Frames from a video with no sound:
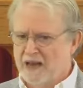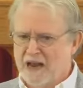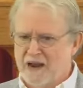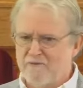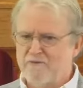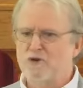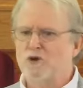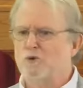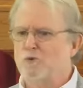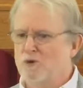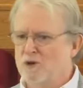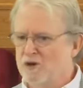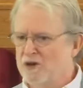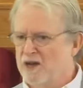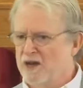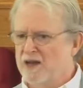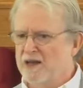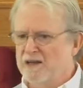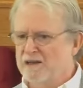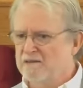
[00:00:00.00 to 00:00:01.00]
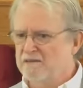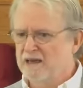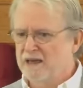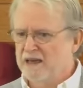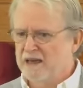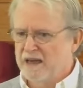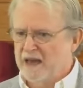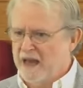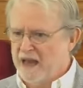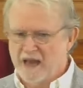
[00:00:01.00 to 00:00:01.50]
after we're done,
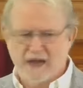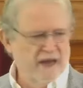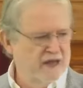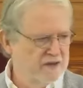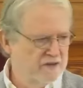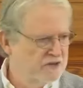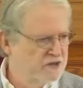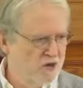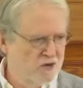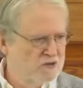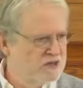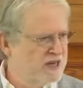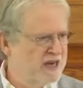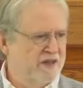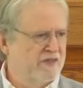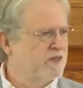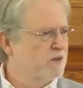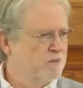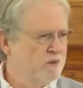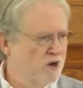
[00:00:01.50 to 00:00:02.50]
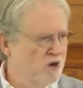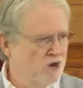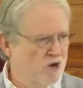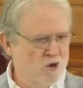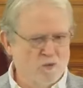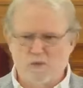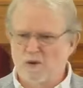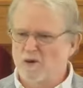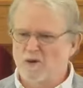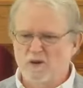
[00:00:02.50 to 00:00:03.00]
and don't take them
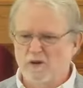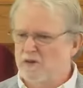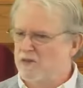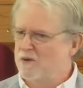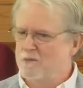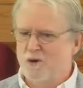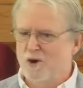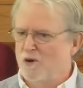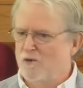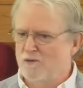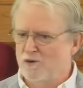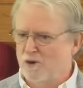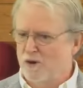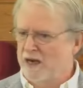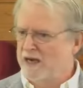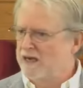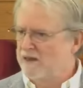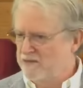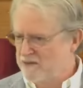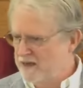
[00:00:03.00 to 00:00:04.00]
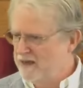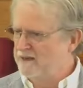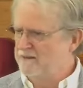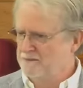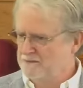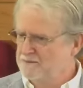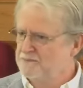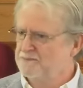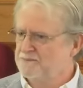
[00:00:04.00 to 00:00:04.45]
home or look them over or anything.